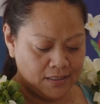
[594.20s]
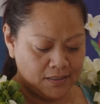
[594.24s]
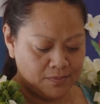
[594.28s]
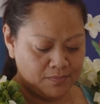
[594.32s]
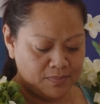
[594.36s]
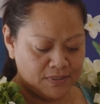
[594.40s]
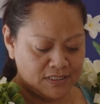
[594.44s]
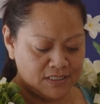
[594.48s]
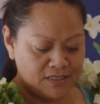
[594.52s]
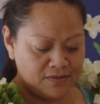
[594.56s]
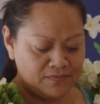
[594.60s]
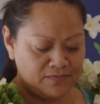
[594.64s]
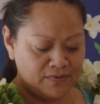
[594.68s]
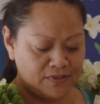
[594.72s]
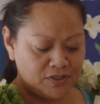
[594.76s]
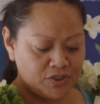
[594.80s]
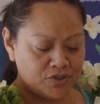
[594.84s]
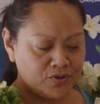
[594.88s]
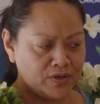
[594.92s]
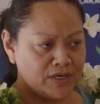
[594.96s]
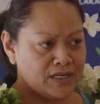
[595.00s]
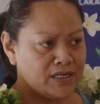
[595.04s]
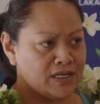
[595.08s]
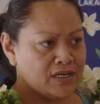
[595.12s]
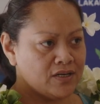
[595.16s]
Pacific
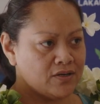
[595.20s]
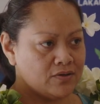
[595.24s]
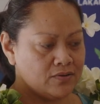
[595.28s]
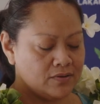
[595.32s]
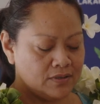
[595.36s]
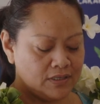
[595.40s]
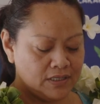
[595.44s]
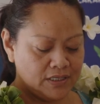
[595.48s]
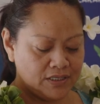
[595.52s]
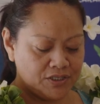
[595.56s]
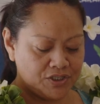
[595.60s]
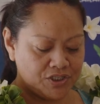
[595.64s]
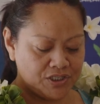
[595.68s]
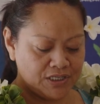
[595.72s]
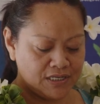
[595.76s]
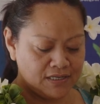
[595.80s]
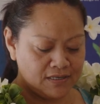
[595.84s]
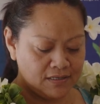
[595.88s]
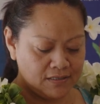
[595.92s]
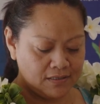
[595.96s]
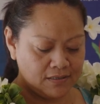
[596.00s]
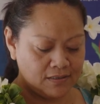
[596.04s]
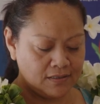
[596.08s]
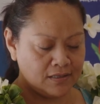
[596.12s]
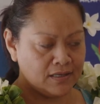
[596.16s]
Training Coalition
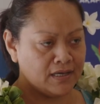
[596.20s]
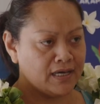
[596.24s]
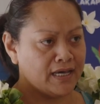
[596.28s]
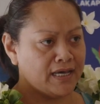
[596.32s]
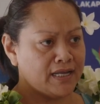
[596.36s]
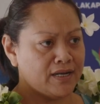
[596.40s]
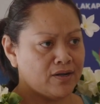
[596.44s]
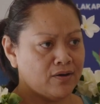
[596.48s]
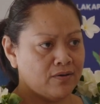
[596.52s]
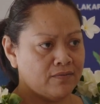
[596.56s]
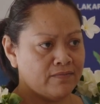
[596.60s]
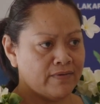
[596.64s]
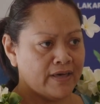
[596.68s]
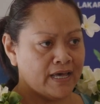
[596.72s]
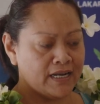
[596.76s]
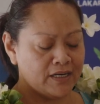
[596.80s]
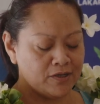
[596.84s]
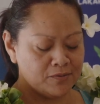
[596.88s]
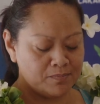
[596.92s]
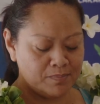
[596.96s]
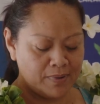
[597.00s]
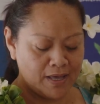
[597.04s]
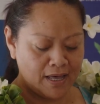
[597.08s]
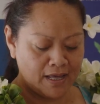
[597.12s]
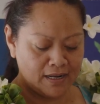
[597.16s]
and our value
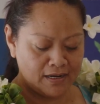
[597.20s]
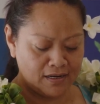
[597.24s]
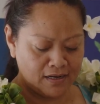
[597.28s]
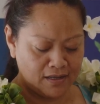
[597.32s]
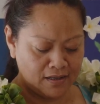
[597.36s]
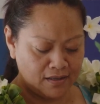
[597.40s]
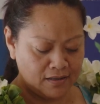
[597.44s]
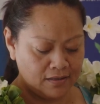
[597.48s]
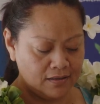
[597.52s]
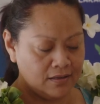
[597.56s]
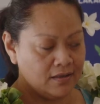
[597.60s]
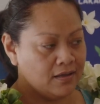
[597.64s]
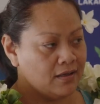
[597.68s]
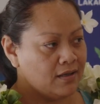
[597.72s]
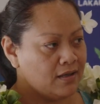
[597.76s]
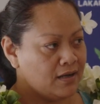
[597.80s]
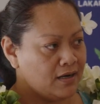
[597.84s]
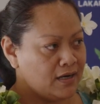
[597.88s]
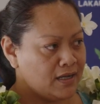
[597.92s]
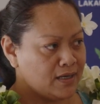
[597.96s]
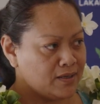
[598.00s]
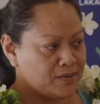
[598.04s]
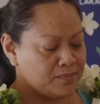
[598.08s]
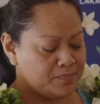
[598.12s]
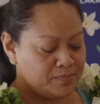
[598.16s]
partner,
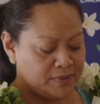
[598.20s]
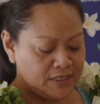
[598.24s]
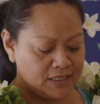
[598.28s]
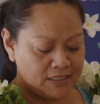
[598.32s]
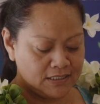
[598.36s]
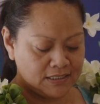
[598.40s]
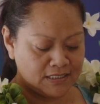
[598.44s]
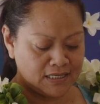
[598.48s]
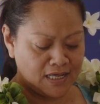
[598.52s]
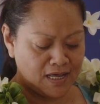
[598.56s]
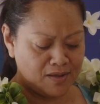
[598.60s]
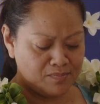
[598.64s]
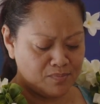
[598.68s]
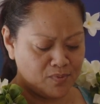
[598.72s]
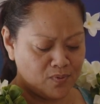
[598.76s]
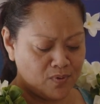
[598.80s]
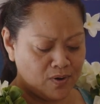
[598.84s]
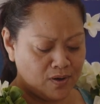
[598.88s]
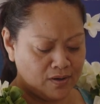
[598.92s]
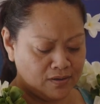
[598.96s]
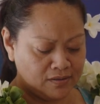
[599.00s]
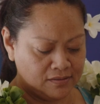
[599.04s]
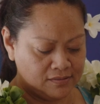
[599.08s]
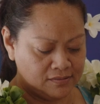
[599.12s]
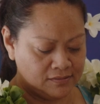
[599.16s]
Lakapi
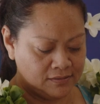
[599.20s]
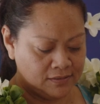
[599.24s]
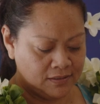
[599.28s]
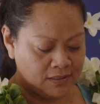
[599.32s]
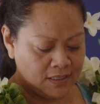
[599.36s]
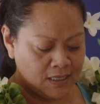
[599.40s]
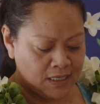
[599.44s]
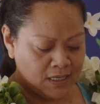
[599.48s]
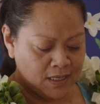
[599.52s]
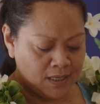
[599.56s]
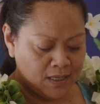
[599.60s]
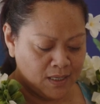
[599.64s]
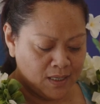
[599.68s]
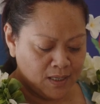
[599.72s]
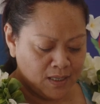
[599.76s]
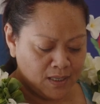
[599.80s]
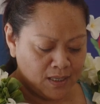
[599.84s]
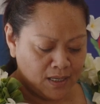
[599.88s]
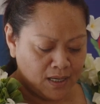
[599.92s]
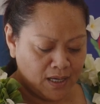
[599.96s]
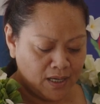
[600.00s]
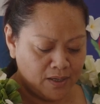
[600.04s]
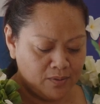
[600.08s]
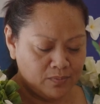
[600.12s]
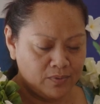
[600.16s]
Samoa.
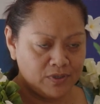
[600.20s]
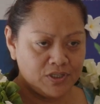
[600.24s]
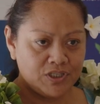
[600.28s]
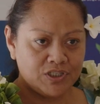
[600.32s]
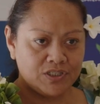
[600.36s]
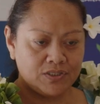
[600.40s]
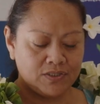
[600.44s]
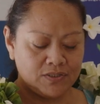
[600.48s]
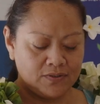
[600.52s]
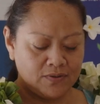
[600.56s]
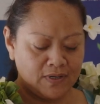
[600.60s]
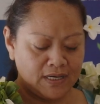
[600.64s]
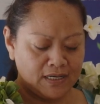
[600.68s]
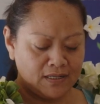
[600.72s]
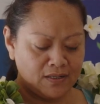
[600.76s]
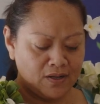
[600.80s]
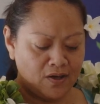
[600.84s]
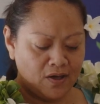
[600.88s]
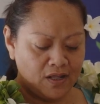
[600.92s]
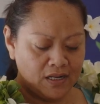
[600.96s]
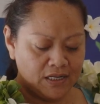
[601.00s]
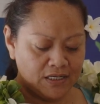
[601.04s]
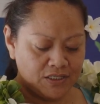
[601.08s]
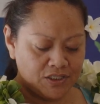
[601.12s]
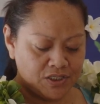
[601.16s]
I wish to
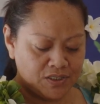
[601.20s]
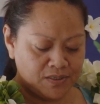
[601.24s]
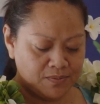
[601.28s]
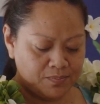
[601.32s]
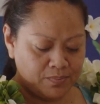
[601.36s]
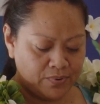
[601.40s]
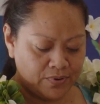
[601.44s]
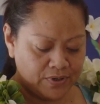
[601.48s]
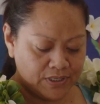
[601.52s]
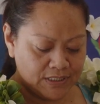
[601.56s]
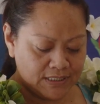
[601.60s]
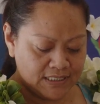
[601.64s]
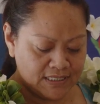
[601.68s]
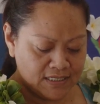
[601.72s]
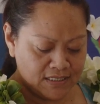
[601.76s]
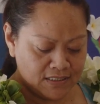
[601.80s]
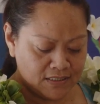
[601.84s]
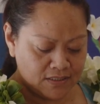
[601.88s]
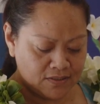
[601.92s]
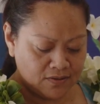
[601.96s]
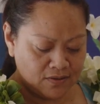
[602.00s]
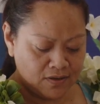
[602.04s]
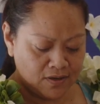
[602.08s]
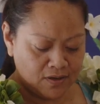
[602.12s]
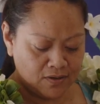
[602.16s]
acknowledge the
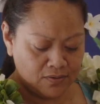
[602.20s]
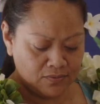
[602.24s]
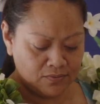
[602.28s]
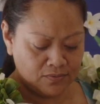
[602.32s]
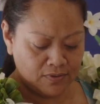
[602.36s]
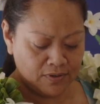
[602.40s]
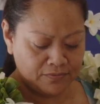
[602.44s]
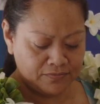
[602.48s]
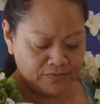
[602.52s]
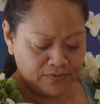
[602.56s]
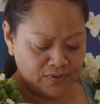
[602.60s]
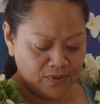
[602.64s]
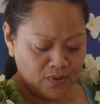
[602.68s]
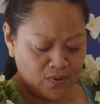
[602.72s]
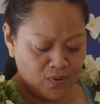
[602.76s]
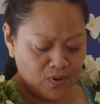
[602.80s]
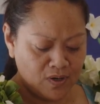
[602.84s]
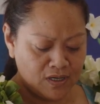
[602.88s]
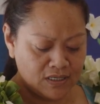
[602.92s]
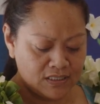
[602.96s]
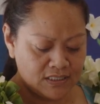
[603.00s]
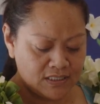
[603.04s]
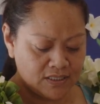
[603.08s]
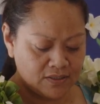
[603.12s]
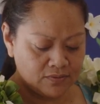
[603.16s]
presence of Laua
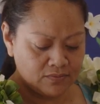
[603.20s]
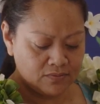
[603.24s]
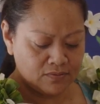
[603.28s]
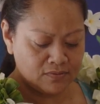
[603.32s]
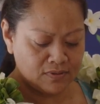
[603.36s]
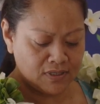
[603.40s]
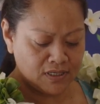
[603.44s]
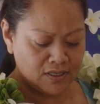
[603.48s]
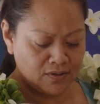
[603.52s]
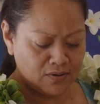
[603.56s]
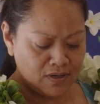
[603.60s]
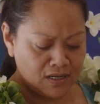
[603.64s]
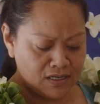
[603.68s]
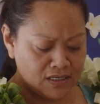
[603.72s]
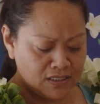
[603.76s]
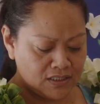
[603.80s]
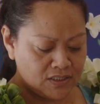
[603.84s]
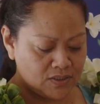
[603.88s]
Fionga Se Ulayoane